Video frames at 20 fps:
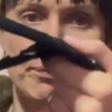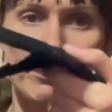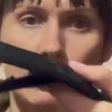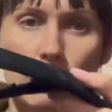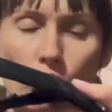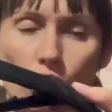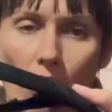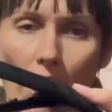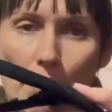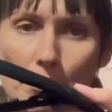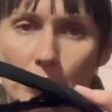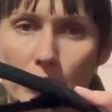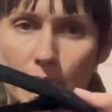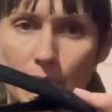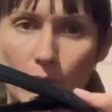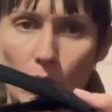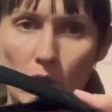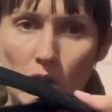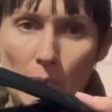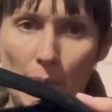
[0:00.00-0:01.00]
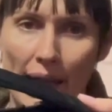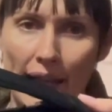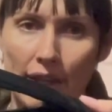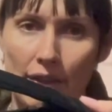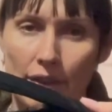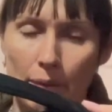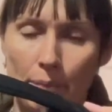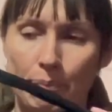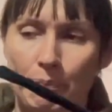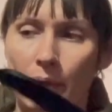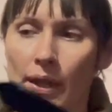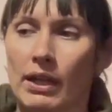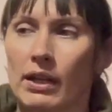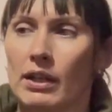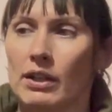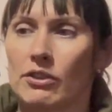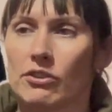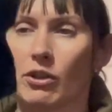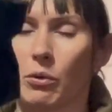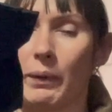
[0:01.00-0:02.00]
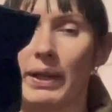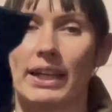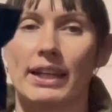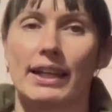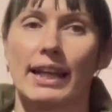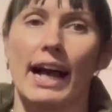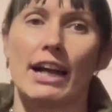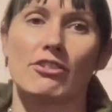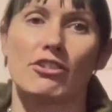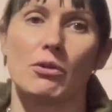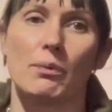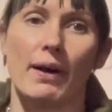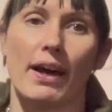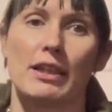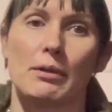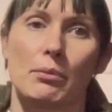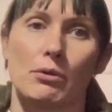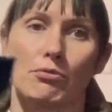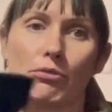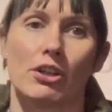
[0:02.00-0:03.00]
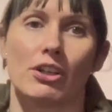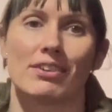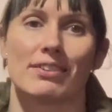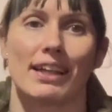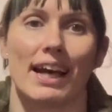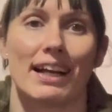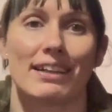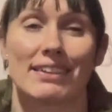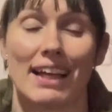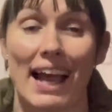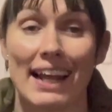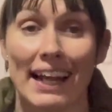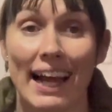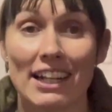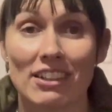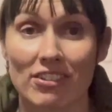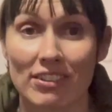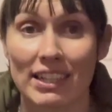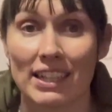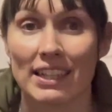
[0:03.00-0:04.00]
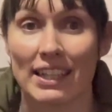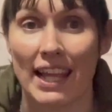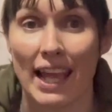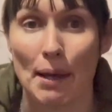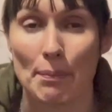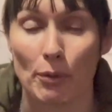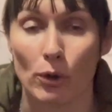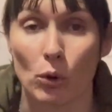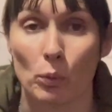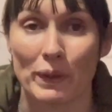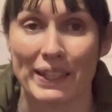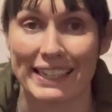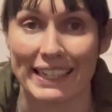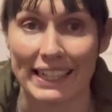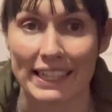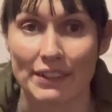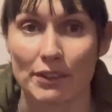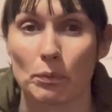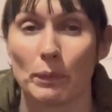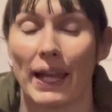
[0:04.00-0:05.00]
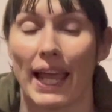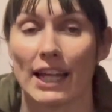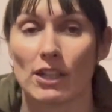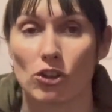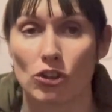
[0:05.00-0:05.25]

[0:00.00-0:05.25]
straps on the back of them, so we could actually wear them as rucksacks. And actually in the airport we did. We had